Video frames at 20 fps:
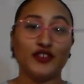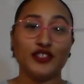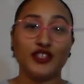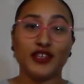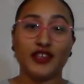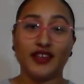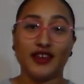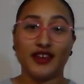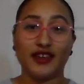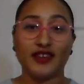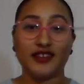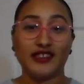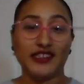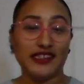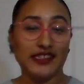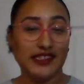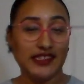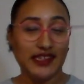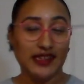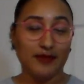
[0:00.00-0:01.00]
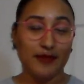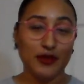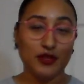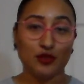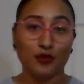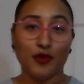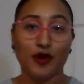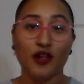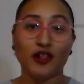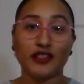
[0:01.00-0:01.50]
Virginia, DC
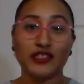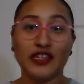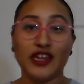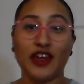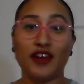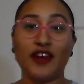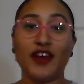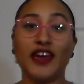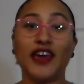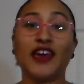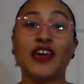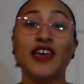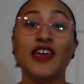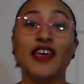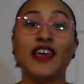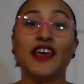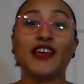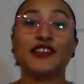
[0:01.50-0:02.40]
metropolitan area.